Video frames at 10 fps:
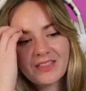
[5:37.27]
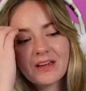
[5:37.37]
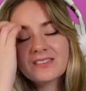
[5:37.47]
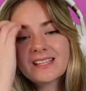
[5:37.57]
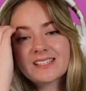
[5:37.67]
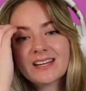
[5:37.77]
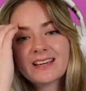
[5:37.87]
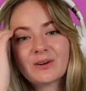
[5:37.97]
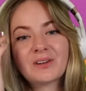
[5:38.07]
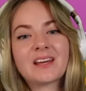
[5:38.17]
They're essentially
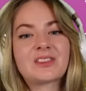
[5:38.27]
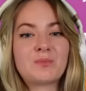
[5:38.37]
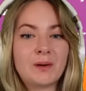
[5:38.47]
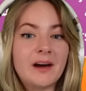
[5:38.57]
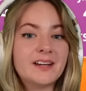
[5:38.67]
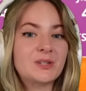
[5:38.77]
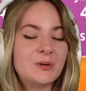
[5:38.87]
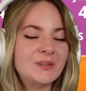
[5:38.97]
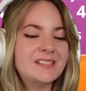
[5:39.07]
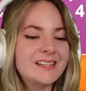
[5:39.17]
called, like, the blind
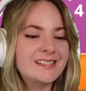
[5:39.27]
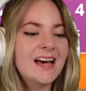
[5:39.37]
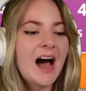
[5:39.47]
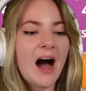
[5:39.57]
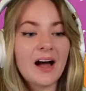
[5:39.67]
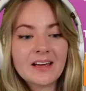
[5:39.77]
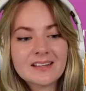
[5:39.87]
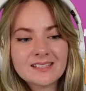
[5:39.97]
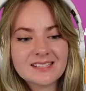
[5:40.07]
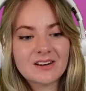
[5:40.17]
horses.
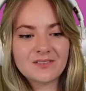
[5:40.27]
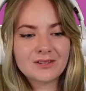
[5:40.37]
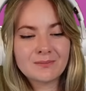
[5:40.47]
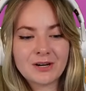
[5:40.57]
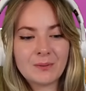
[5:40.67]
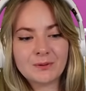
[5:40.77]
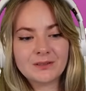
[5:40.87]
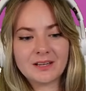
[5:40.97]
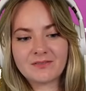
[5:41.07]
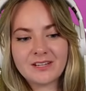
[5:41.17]
I discovered them a
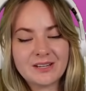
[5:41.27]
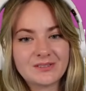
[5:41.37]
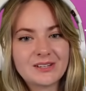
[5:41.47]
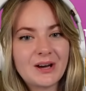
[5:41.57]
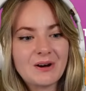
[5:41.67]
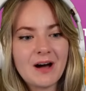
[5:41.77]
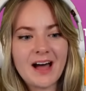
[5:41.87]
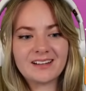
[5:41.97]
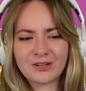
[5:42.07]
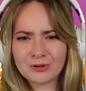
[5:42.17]
couple, like, videos ago,
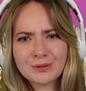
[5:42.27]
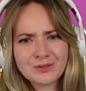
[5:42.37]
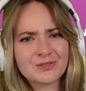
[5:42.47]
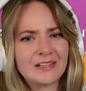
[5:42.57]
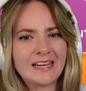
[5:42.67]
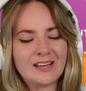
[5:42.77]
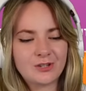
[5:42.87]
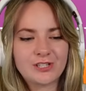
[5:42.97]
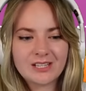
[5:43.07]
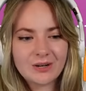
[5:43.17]
and I thought it was a really
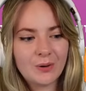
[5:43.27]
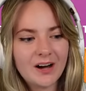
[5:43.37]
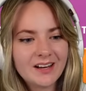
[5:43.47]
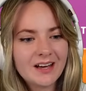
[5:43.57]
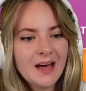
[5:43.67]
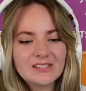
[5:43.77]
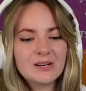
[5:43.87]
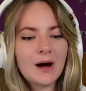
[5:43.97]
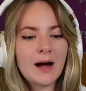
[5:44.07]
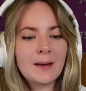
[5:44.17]
interesting quirk.
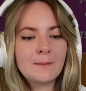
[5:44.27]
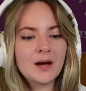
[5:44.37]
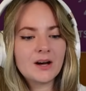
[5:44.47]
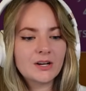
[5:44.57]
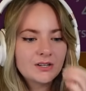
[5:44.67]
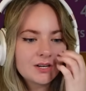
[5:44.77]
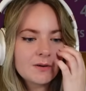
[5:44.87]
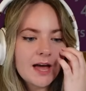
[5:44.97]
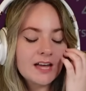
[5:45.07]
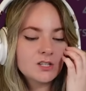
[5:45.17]
So I'm gonna
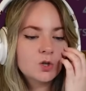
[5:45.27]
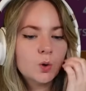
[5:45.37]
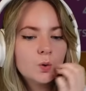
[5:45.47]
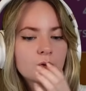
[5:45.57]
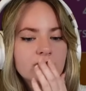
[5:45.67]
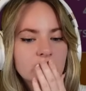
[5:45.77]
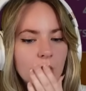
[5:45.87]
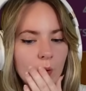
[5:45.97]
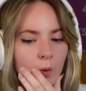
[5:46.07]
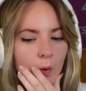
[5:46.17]
go ahead and call this
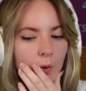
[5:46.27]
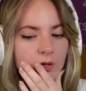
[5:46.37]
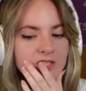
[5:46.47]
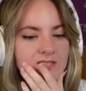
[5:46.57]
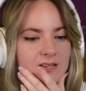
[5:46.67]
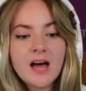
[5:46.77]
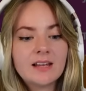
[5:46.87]
horse.